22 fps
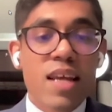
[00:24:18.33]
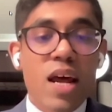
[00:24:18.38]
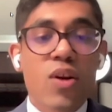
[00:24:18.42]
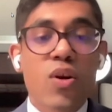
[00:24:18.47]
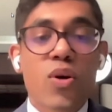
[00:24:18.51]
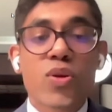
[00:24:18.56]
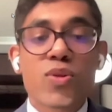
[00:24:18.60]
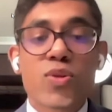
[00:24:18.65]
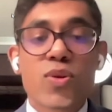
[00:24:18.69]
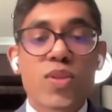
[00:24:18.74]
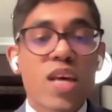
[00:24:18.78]
And
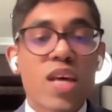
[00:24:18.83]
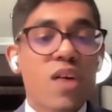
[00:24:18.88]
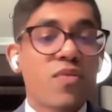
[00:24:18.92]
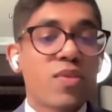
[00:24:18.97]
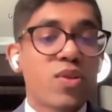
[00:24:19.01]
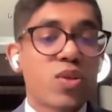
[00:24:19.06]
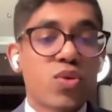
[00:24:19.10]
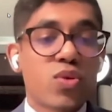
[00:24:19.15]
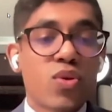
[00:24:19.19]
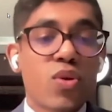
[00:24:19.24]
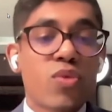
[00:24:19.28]
also there
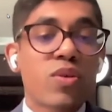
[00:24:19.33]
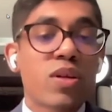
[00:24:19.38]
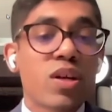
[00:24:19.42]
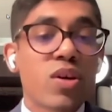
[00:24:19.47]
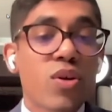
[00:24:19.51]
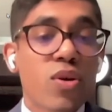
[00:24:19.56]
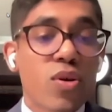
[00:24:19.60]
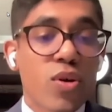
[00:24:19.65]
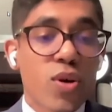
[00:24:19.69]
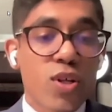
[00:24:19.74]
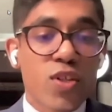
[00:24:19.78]
was no
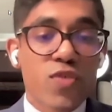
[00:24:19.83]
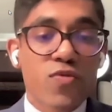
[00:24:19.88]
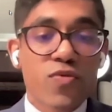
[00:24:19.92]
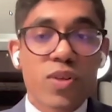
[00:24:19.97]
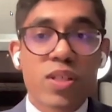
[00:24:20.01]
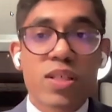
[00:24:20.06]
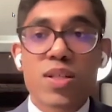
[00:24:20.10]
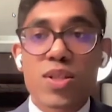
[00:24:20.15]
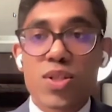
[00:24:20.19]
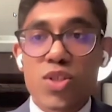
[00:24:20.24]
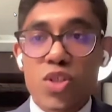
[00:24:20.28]
recourse for
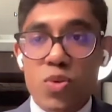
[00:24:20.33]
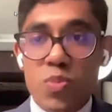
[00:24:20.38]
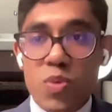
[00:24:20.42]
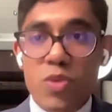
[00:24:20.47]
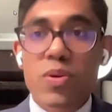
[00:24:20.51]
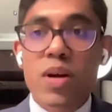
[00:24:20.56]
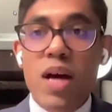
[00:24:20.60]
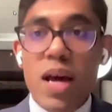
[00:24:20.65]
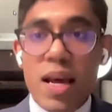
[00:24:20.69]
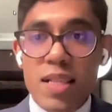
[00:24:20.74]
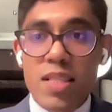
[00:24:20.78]
consumer
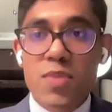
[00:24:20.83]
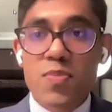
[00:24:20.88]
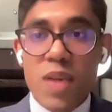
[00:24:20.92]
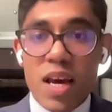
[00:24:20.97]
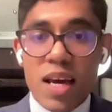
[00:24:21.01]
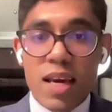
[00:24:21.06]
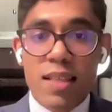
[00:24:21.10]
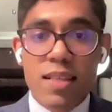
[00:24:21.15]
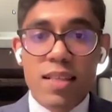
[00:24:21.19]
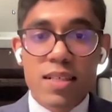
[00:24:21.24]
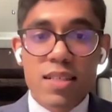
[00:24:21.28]
rights
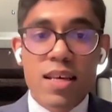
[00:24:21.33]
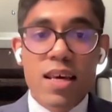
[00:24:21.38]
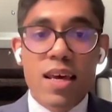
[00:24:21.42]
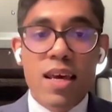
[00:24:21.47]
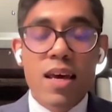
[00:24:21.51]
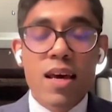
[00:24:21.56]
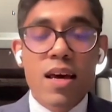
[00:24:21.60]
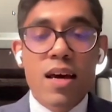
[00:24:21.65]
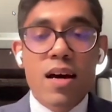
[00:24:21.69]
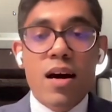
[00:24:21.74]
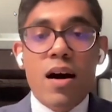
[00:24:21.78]
back in the
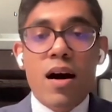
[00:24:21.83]
day.